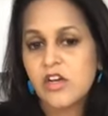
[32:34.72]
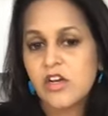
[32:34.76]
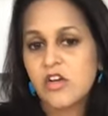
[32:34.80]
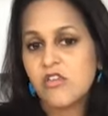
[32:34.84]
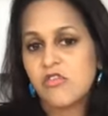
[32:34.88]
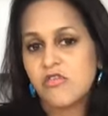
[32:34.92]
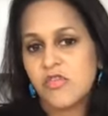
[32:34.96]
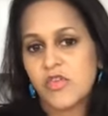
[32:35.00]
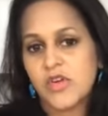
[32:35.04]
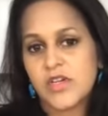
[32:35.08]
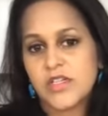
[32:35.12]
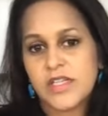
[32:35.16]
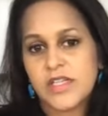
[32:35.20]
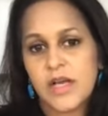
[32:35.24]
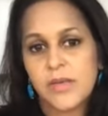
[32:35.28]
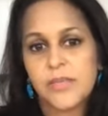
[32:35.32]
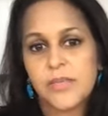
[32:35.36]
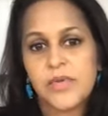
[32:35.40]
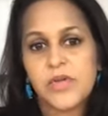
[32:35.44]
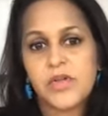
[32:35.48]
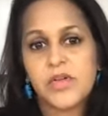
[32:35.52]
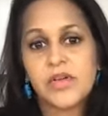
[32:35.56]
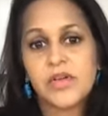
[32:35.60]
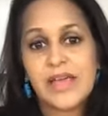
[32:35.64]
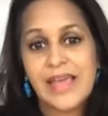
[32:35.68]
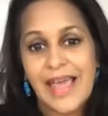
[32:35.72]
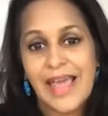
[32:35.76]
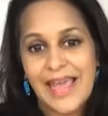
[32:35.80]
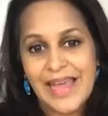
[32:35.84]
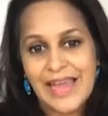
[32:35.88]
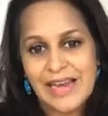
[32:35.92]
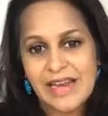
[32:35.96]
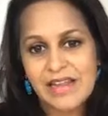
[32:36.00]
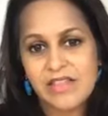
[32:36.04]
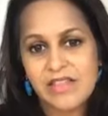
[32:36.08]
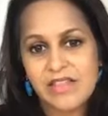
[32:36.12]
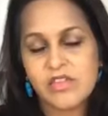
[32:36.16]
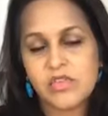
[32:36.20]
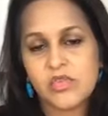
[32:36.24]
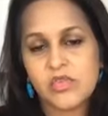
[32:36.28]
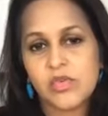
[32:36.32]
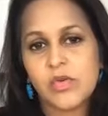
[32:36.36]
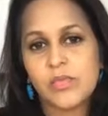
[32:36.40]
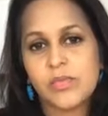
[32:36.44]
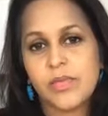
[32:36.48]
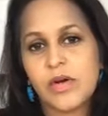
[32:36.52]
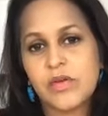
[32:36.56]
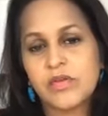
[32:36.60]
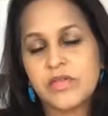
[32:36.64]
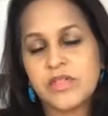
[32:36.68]
For example, Kate in this
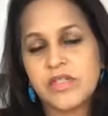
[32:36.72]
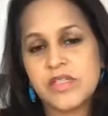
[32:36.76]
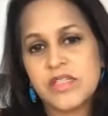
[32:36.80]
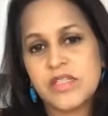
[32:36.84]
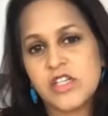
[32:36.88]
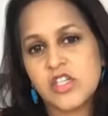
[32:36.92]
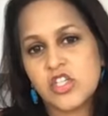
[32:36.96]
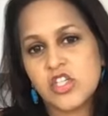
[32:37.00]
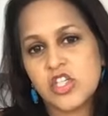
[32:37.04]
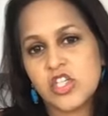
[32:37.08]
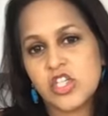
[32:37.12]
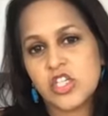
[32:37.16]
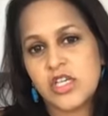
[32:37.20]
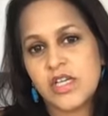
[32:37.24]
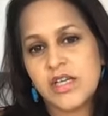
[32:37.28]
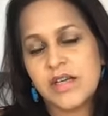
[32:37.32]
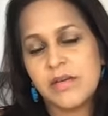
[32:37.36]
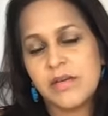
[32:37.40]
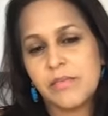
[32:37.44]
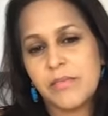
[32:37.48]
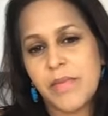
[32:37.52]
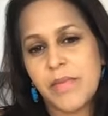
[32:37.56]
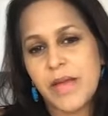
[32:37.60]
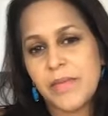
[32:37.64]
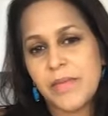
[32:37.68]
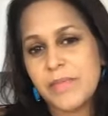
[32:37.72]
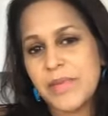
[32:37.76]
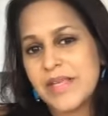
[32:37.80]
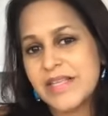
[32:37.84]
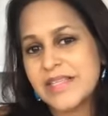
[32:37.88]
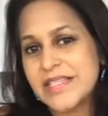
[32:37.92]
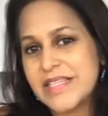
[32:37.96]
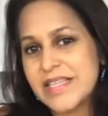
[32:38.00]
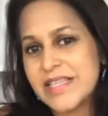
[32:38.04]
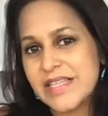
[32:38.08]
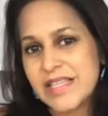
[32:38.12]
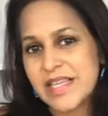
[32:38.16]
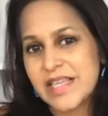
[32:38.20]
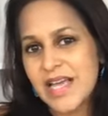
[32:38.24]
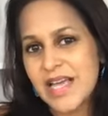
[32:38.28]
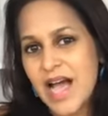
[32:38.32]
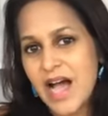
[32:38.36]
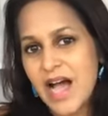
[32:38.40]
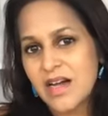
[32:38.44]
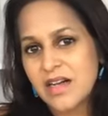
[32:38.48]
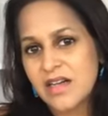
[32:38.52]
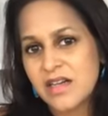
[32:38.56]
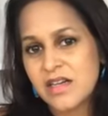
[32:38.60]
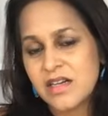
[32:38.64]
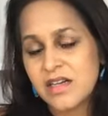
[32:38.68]
group posted that she might be celiac.
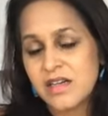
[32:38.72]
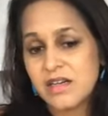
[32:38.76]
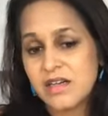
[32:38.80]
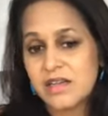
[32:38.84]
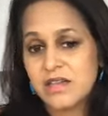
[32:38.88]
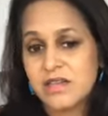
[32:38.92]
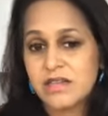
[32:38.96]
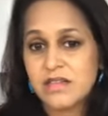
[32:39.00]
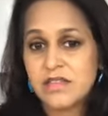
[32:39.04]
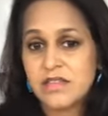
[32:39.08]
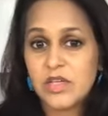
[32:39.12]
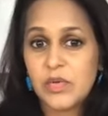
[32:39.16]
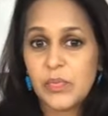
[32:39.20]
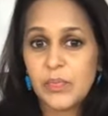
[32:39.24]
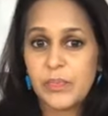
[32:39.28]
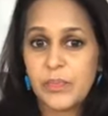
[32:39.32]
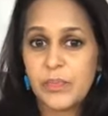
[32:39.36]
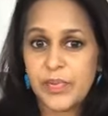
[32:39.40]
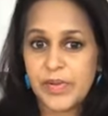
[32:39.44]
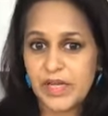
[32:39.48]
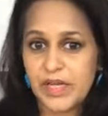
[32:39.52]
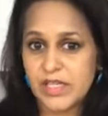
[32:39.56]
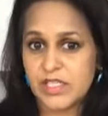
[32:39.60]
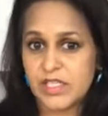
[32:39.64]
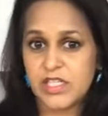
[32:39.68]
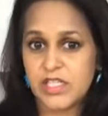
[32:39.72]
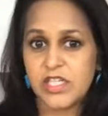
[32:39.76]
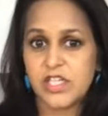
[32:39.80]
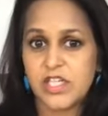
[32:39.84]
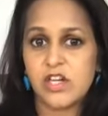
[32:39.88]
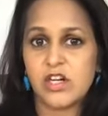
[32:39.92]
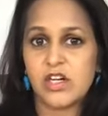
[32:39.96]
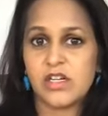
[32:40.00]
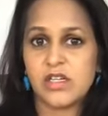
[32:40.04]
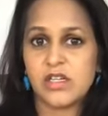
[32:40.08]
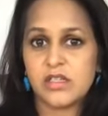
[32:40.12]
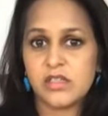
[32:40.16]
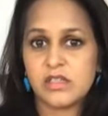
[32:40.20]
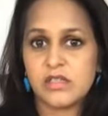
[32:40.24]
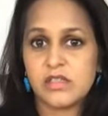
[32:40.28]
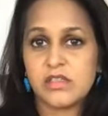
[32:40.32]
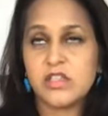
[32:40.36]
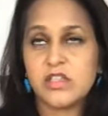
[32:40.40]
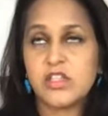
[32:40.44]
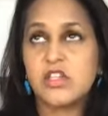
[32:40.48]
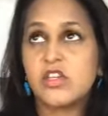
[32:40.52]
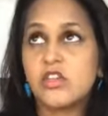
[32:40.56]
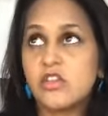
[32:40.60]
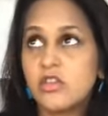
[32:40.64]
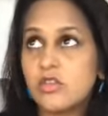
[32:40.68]
It's a big deal,
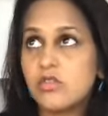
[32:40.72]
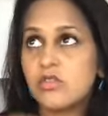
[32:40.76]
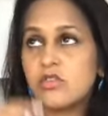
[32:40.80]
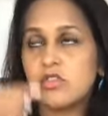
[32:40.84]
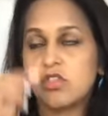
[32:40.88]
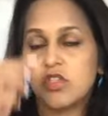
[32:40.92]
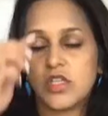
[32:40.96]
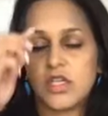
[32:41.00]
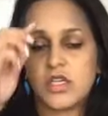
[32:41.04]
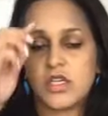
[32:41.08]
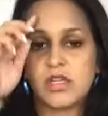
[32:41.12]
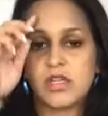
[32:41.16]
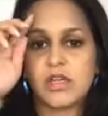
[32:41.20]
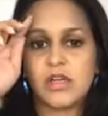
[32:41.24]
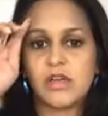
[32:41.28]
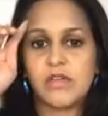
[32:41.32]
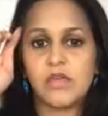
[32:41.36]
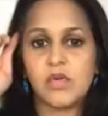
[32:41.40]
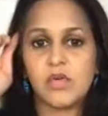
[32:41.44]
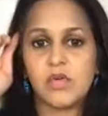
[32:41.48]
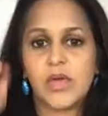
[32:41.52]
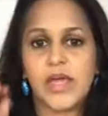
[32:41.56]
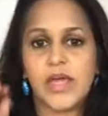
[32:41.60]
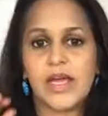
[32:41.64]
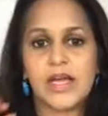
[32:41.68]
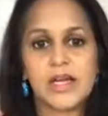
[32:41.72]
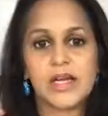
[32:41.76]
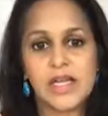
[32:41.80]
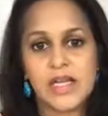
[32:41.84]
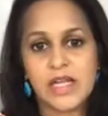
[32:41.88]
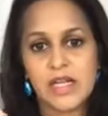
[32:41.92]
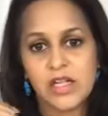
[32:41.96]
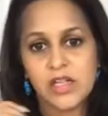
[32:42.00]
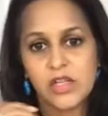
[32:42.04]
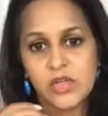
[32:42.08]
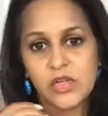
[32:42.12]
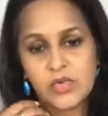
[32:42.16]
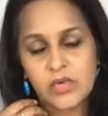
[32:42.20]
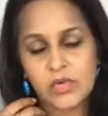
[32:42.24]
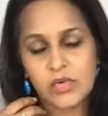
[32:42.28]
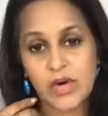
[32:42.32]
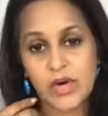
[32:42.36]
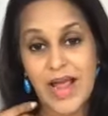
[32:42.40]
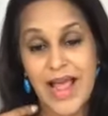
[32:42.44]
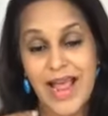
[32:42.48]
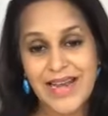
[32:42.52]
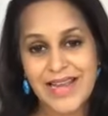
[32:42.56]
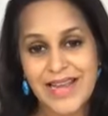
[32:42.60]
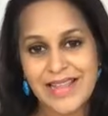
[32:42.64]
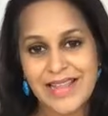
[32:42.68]
huge deal if you can't eat gluten or
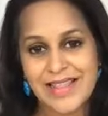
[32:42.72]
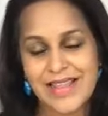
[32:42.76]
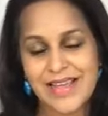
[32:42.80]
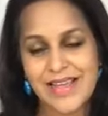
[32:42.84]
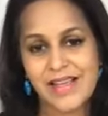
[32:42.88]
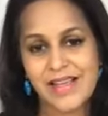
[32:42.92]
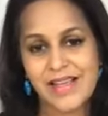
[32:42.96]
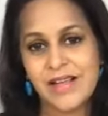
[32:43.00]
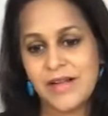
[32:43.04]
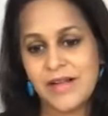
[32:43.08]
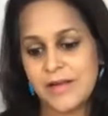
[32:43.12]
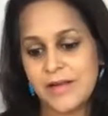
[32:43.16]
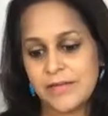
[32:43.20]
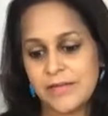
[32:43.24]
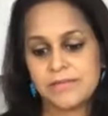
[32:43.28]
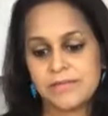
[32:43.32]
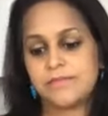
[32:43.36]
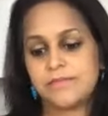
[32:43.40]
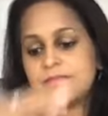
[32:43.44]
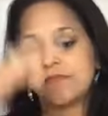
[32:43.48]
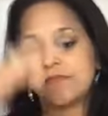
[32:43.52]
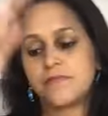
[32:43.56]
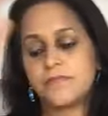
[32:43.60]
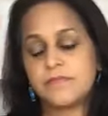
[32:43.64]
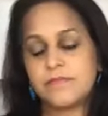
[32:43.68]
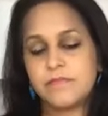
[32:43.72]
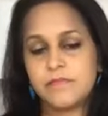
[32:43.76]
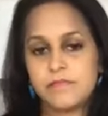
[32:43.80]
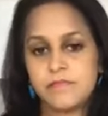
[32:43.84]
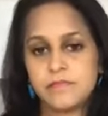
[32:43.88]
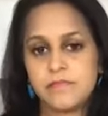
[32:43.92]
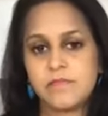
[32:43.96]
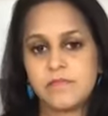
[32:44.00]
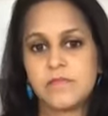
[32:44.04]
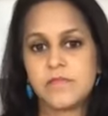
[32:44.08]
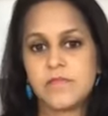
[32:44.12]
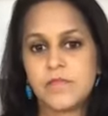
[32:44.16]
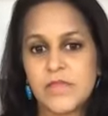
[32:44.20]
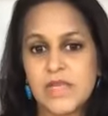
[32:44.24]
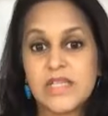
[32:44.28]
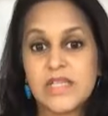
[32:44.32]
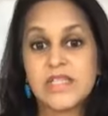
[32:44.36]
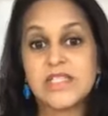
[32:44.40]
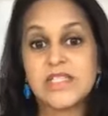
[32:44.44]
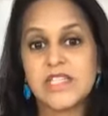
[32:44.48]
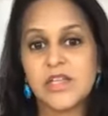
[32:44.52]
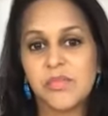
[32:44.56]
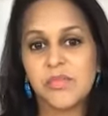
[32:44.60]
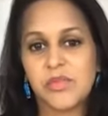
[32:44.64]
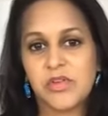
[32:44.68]
anything
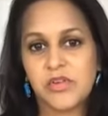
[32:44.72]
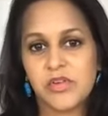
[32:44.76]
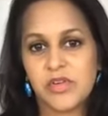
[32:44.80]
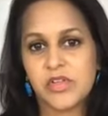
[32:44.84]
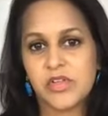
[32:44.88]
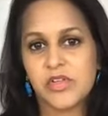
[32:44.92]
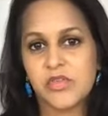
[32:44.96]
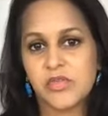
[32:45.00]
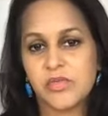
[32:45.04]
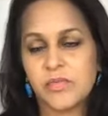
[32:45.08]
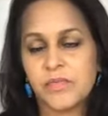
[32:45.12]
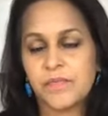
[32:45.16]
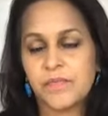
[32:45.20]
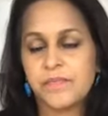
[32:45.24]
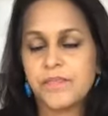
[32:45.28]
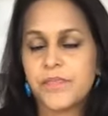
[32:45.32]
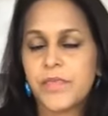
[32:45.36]
similar to gluten.